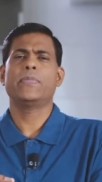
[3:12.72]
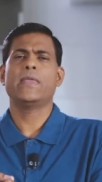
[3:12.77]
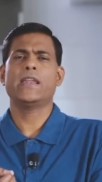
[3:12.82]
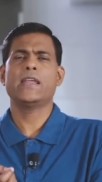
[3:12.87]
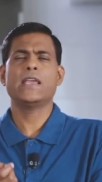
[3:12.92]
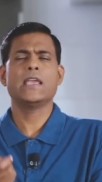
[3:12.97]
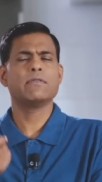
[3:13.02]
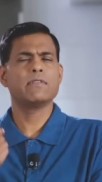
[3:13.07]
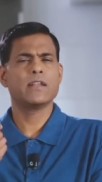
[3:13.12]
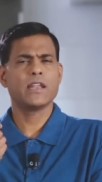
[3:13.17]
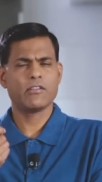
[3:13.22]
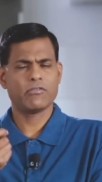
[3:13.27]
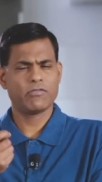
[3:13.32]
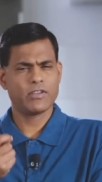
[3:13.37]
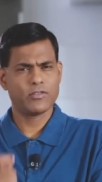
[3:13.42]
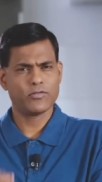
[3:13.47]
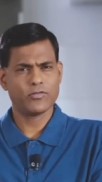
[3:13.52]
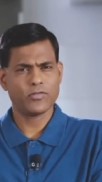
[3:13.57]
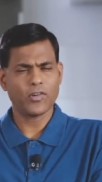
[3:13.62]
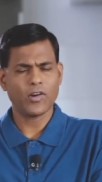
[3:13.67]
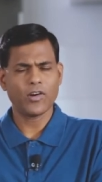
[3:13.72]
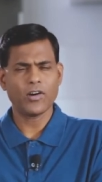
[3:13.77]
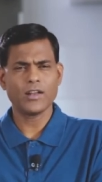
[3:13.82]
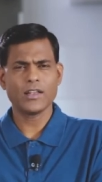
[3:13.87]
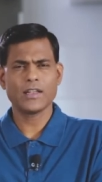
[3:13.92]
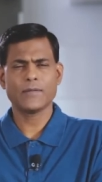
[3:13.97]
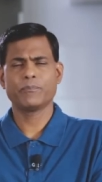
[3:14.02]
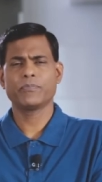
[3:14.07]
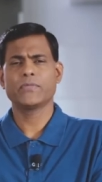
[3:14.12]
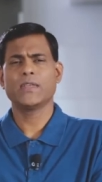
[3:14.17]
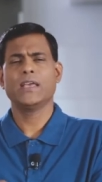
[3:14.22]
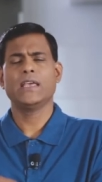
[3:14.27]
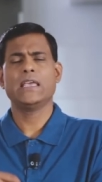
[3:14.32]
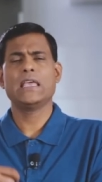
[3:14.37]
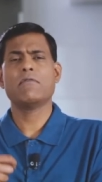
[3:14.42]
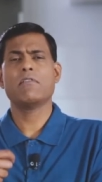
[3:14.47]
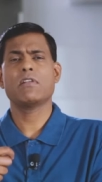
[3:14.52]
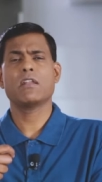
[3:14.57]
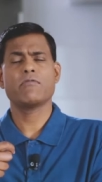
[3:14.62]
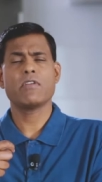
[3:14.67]
that even if we fall,
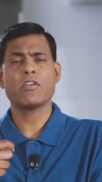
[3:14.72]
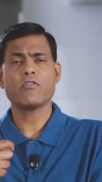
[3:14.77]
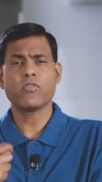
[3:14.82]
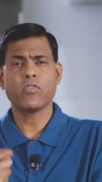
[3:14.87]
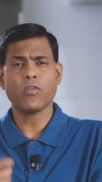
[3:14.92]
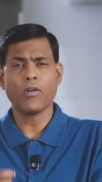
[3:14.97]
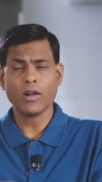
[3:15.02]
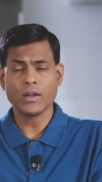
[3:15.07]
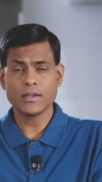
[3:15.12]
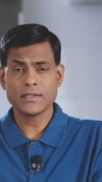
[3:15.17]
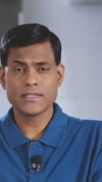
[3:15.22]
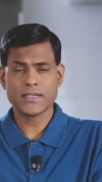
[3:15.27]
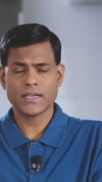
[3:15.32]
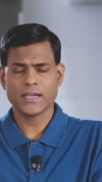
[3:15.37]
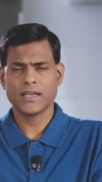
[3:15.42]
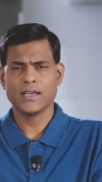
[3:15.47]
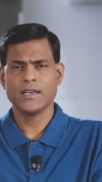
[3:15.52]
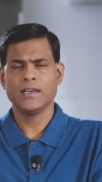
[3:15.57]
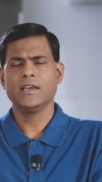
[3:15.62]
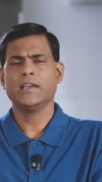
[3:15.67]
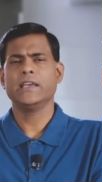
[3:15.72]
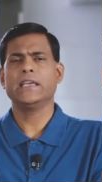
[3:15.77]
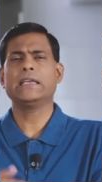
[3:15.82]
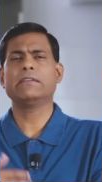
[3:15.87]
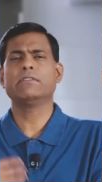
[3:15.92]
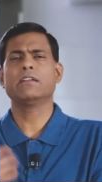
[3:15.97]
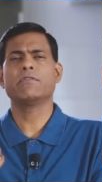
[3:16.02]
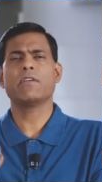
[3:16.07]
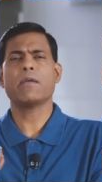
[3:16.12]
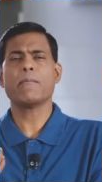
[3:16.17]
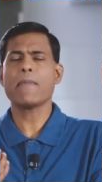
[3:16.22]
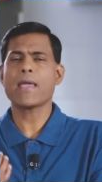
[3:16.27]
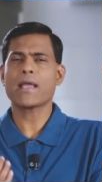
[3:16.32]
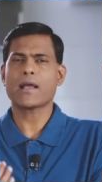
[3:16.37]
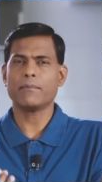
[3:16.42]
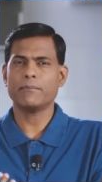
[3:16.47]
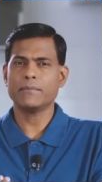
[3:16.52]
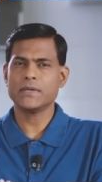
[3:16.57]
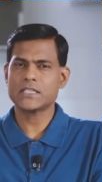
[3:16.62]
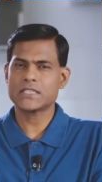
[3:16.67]
even if we falter, even if we
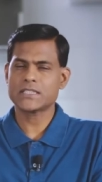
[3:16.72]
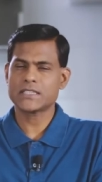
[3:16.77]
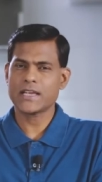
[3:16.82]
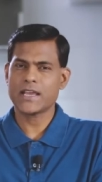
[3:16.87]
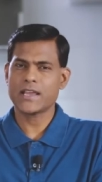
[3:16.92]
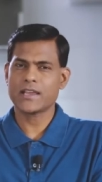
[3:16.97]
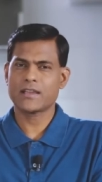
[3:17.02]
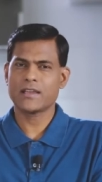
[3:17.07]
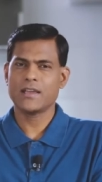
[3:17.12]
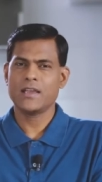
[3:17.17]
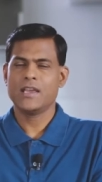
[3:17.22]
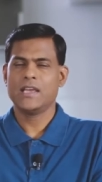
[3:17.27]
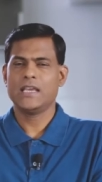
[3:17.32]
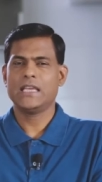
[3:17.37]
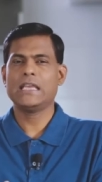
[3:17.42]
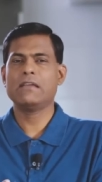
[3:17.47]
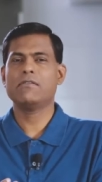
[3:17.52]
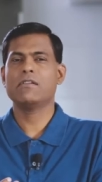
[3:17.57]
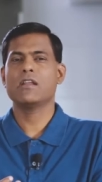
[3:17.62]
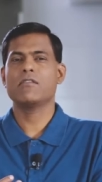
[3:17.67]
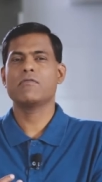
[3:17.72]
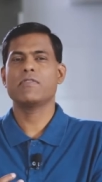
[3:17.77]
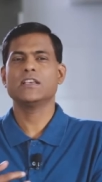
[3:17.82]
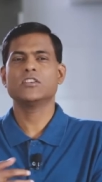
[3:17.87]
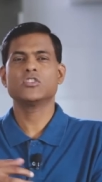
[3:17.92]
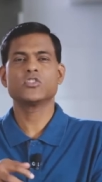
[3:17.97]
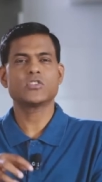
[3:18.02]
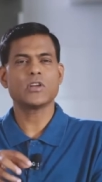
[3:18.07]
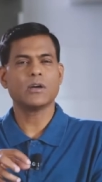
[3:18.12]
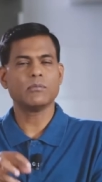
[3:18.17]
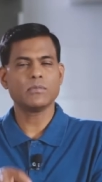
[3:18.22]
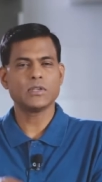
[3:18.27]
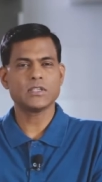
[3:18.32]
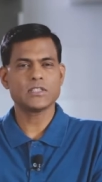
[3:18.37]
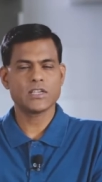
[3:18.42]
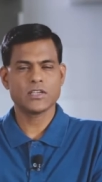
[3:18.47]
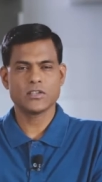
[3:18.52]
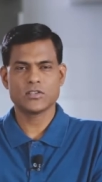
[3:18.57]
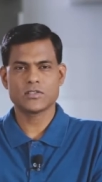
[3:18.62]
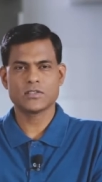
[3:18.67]
make a mistake, even if we
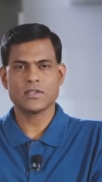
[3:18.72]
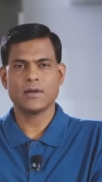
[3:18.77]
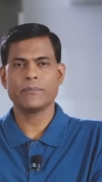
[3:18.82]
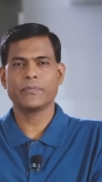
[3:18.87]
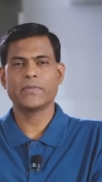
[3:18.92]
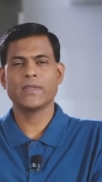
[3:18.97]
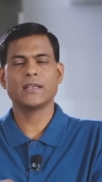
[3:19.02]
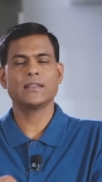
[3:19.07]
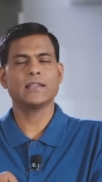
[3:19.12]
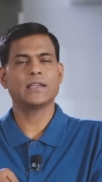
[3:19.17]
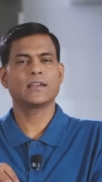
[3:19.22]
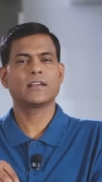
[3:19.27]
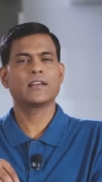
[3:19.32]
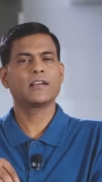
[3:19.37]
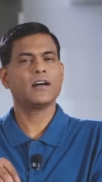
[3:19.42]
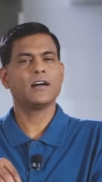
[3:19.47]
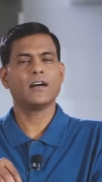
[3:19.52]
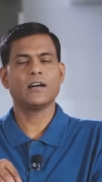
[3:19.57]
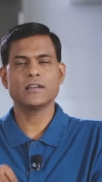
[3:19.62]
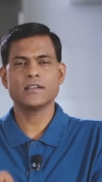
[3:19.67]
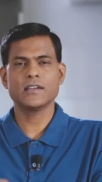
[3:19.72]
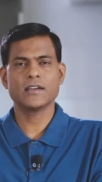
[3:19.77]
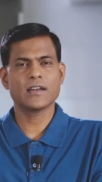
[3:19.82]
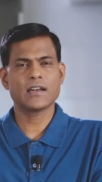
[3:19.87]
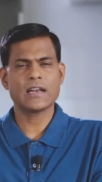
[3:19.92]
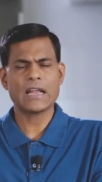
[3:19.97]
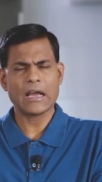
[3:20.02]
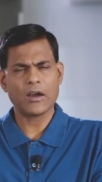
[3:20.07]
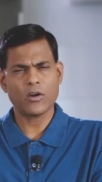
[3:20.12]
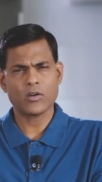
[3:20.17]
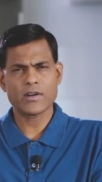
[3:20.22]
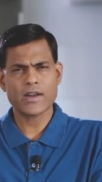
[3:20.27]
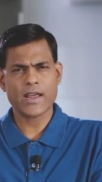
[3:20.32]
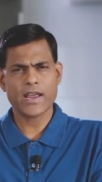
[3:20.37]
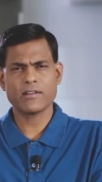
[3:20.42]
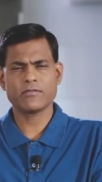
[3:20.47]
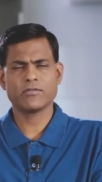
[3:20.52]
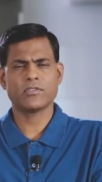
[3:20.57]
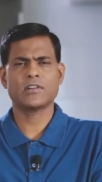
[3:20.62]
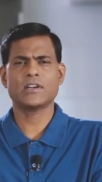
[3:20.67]
stumbles into something that God didn't
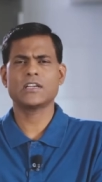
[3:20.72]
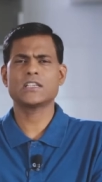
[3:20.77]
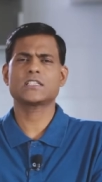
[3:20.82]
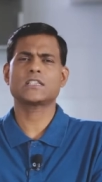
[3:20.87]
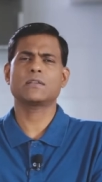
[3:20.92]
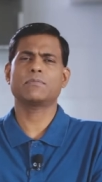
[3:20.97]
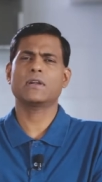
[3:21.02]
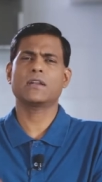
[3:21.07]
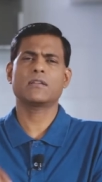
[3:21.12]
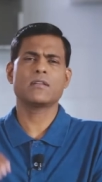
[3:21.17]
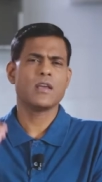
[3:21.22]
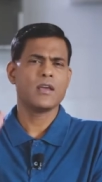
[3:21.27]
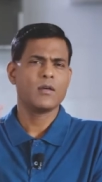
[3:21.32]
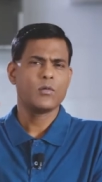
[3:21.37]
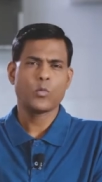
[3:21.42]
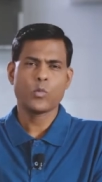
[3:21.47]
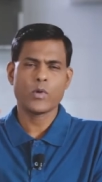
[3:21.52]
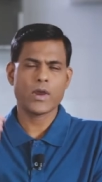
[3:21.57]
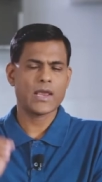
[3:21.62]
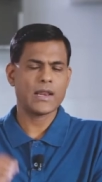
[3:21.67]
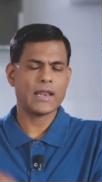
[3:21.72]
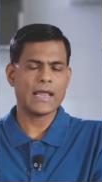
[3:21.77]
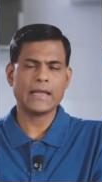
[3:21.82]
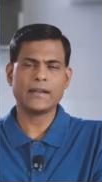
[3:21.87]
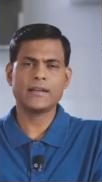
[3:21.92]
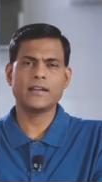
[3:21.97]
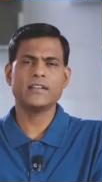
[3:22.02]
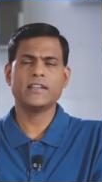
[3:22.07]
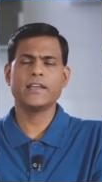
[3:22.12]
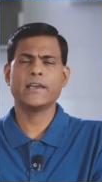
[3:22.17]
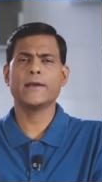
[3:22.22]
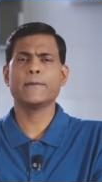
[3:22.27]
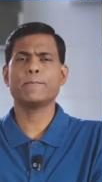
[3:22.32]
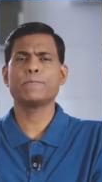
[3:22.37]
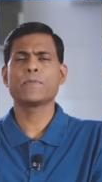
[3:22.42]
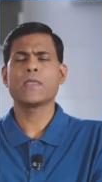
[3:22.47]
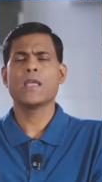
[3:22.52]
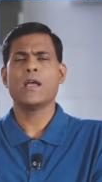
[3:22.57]
ordain for us, but we landed there,